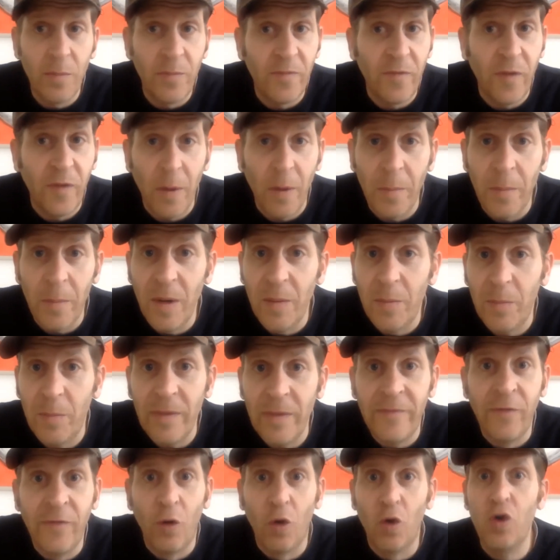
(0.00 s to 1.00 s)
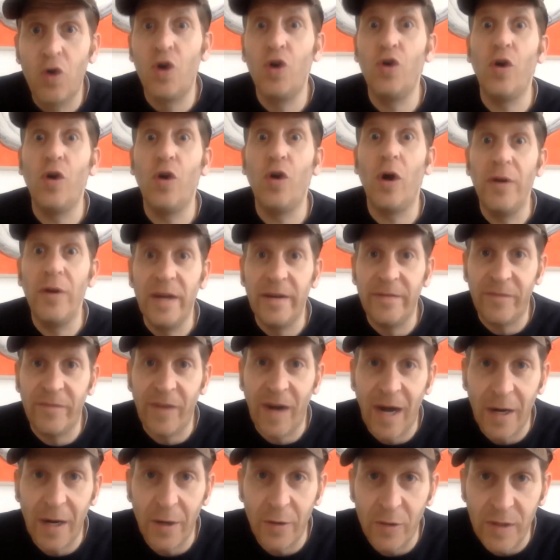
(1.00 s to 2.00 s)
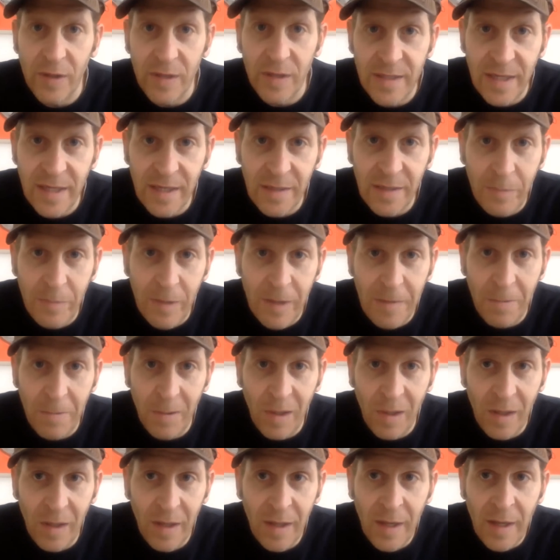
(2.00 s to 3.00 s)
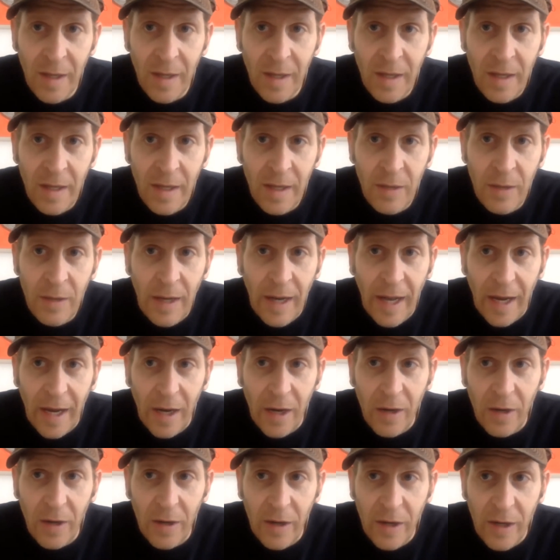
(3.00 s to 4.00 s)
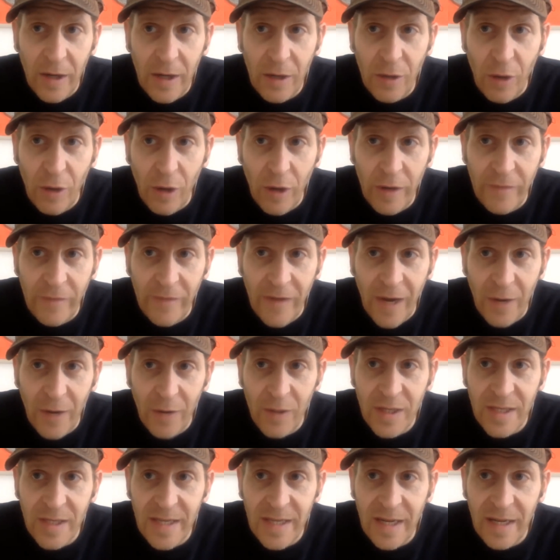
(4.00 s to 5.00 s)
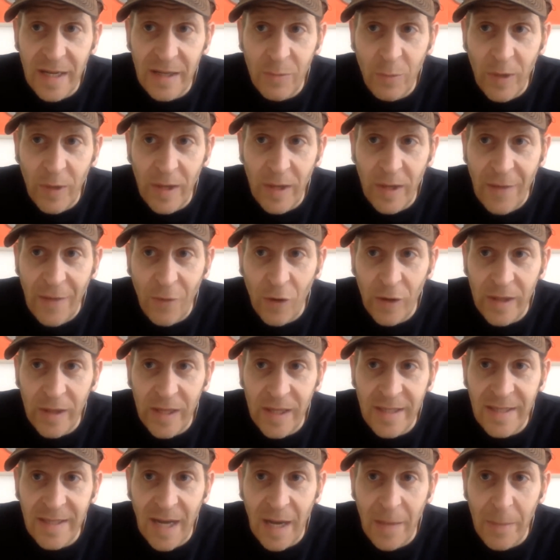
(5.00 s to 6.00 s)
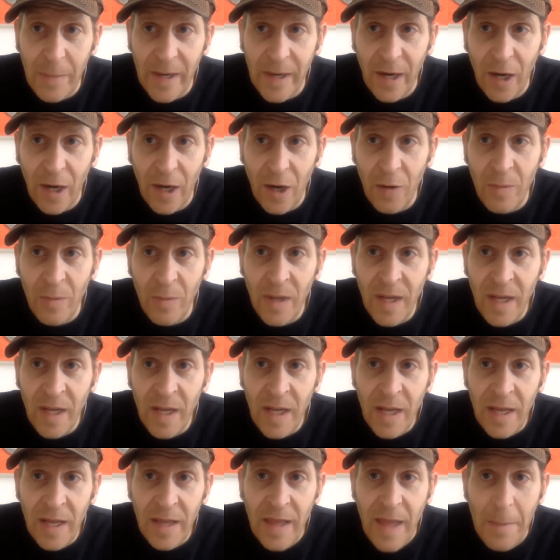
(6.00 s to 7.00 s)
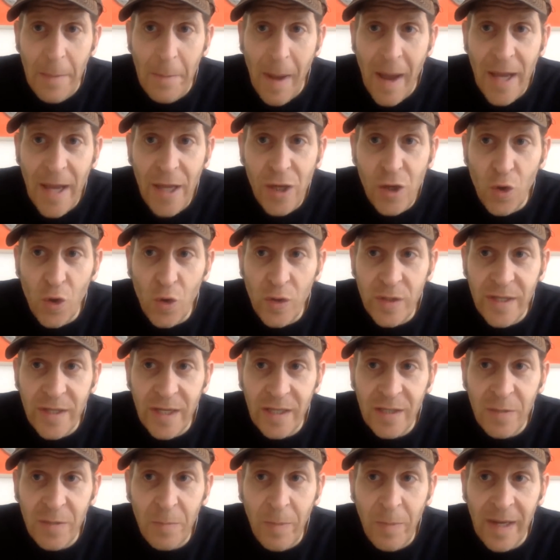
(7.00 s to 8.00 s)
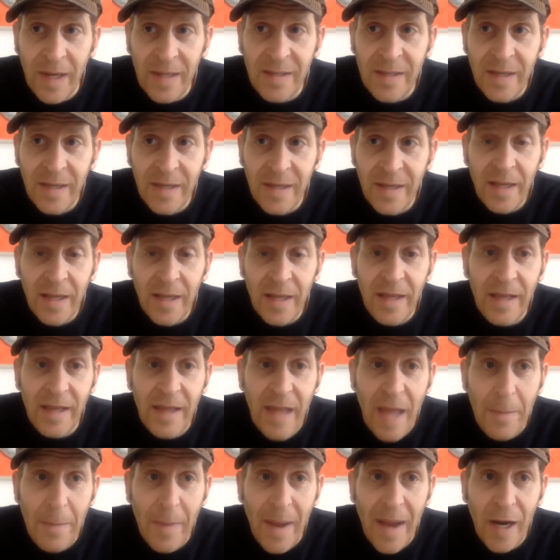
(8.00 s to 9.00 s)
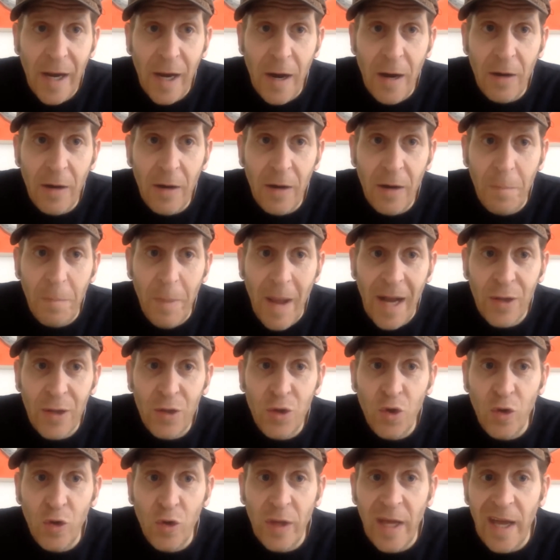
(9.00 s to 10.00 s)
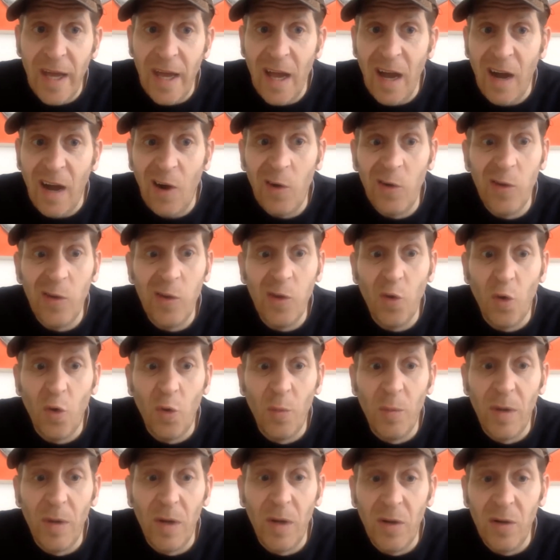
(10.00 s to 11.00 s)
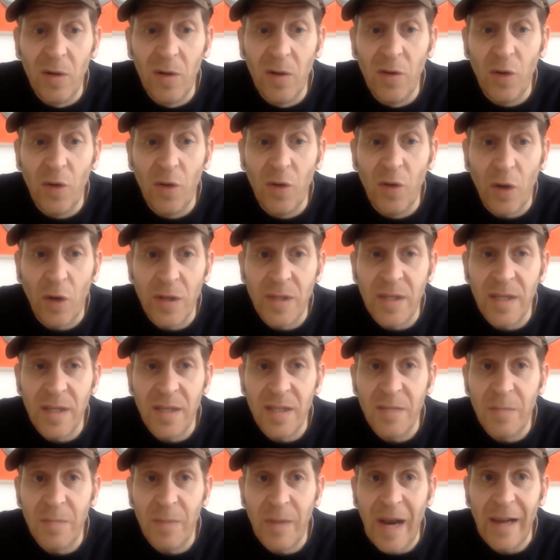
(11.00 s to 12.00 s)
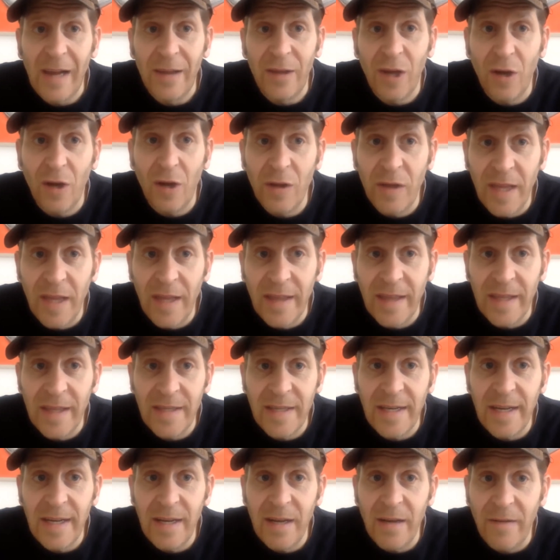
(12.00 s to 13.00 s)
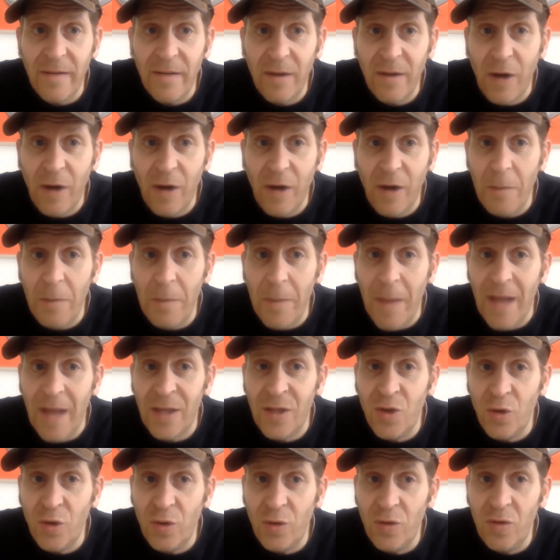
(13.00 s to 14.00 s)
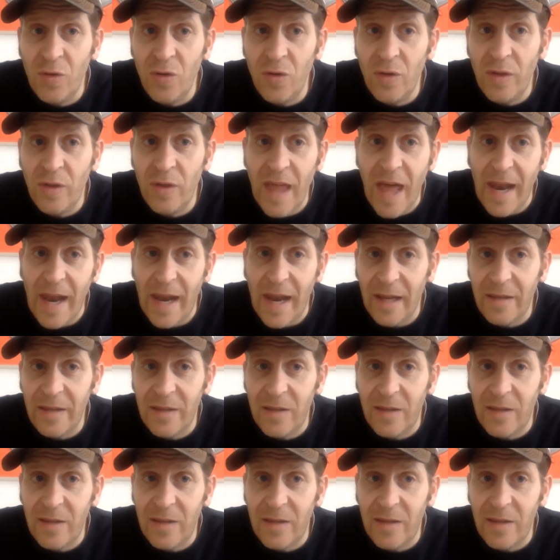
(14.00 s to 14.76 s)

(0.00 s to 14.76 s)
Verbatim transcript: from before coronavirus. And people like on a coronavirus, and when they've got the time at home, they may use it, but then they may go back to their old normal nonsense. But I don't think that any of going back to that